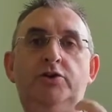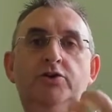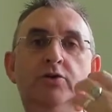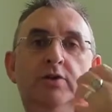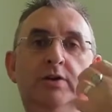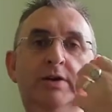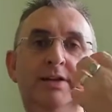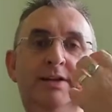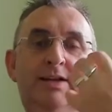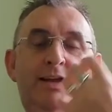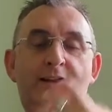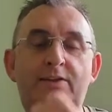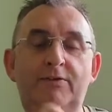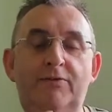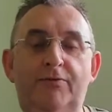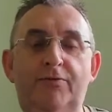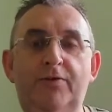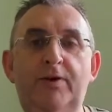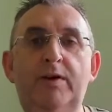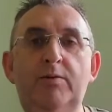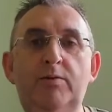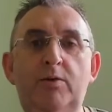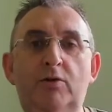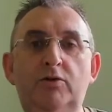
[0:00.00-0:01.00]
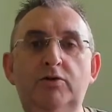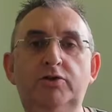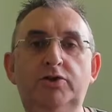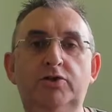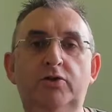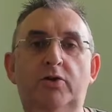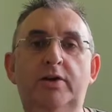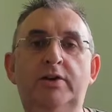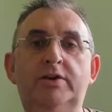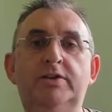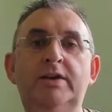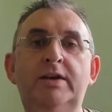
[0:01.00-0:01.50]
You can take the free will
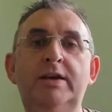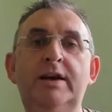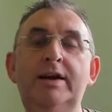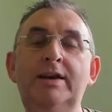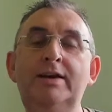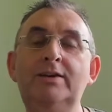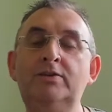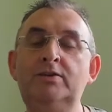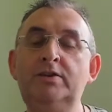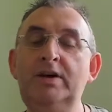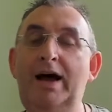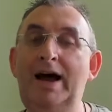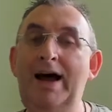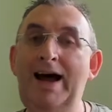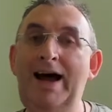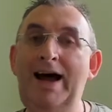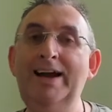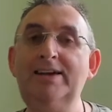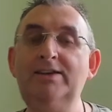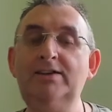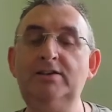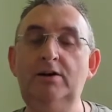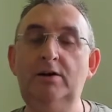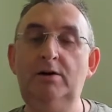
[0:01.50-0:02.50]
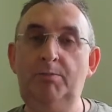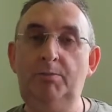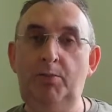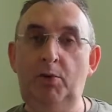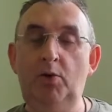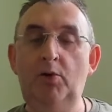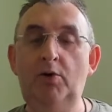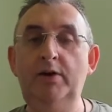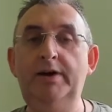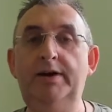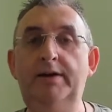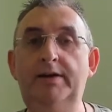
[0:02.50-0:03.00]
choice to act
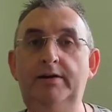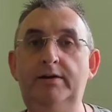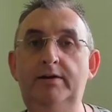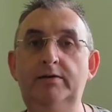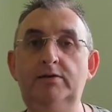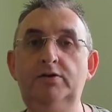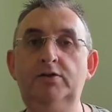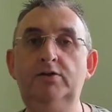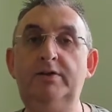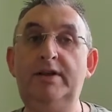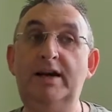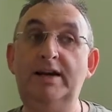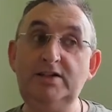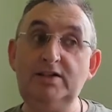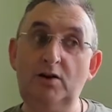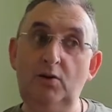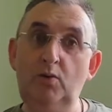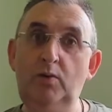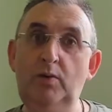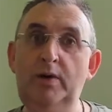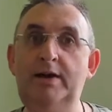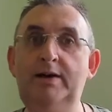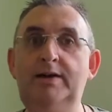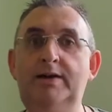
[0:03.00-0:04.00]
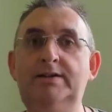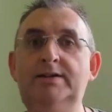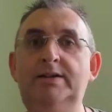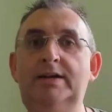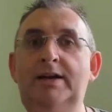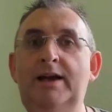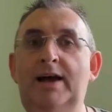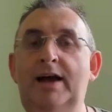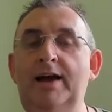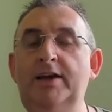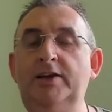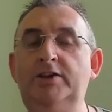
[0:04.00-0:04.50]
upon it. So that's awareness and
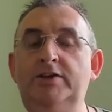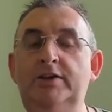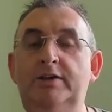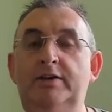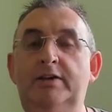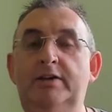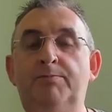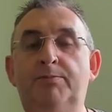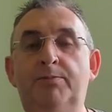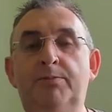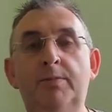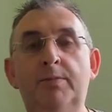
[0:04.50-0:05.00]
action.